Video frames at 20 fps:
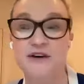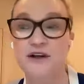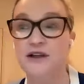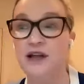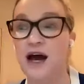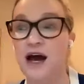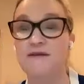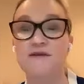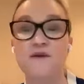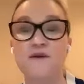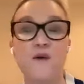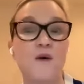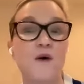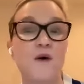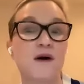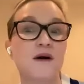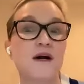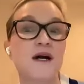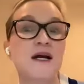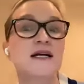of our life,
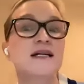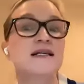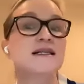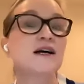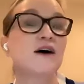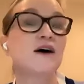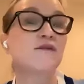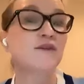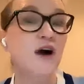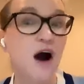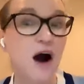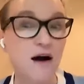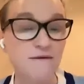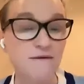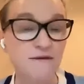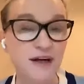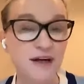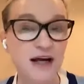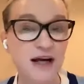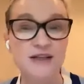or
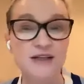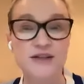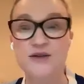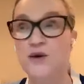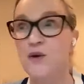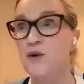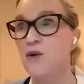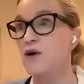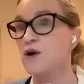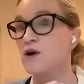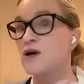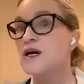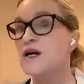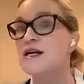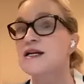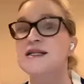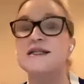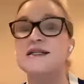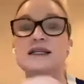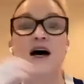self-confidence, or
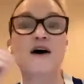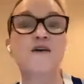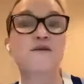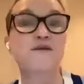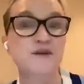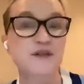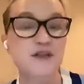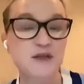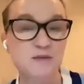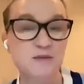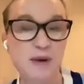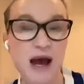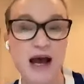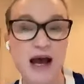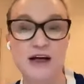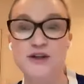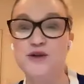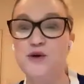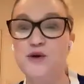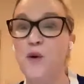
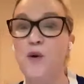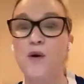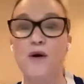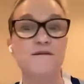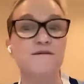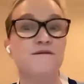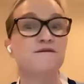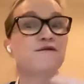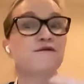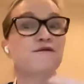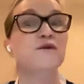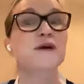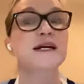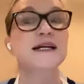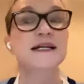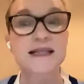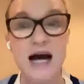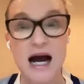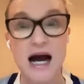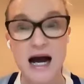self-respect, or
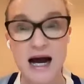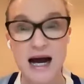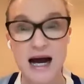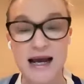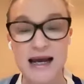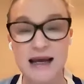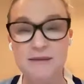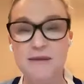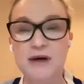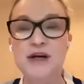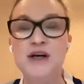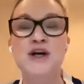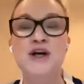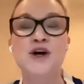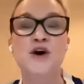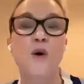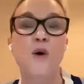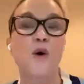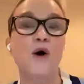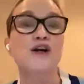free time,
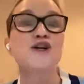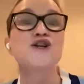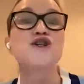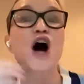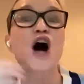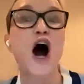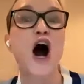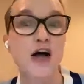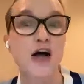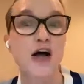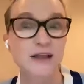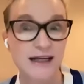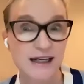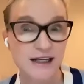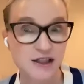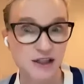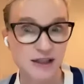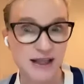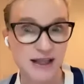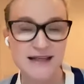or
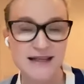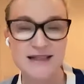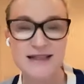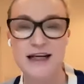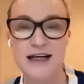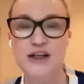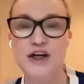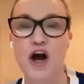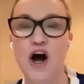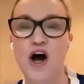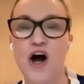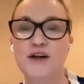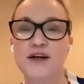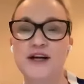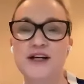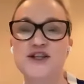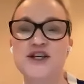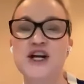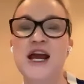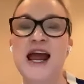knowledge, lasting
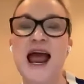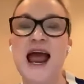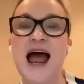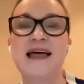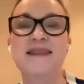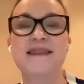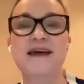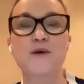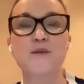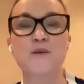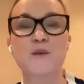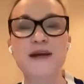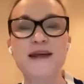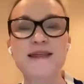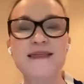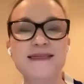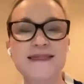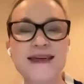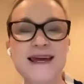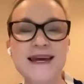knowledge, and that
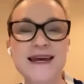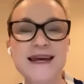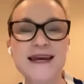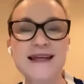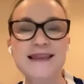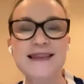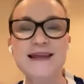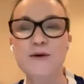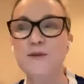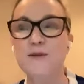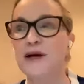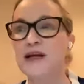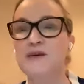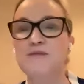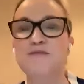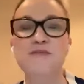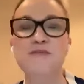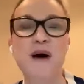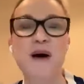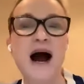we think that we're going
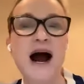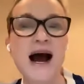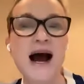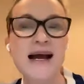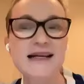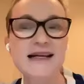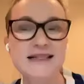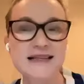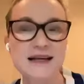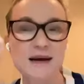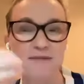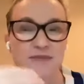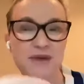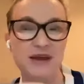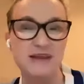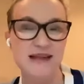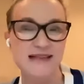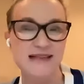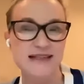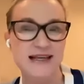to buy
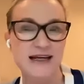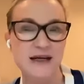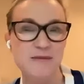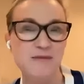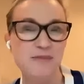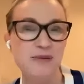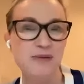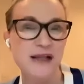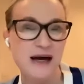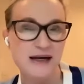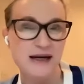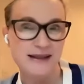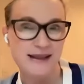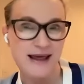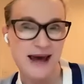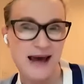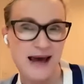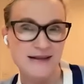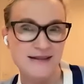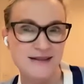something that's going to plug
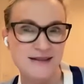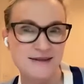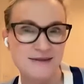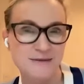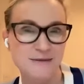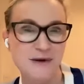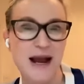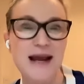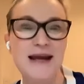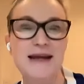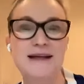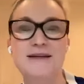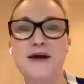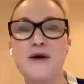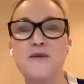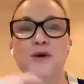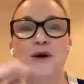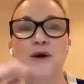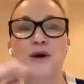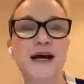that, right?
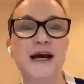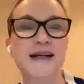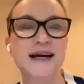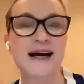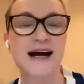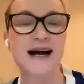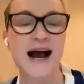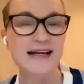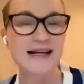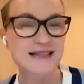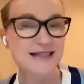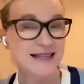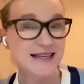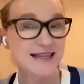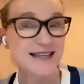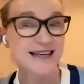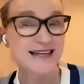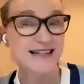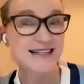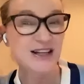That we're going to, I
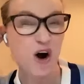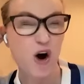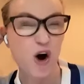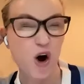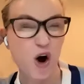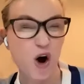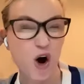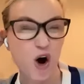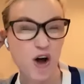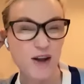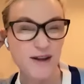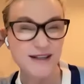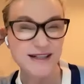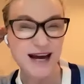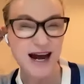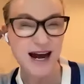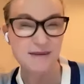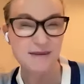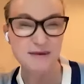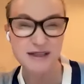see this all the
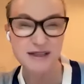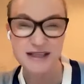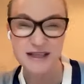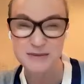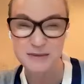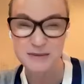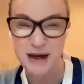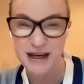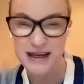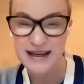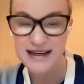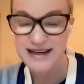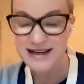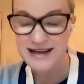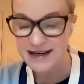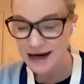time. This is my,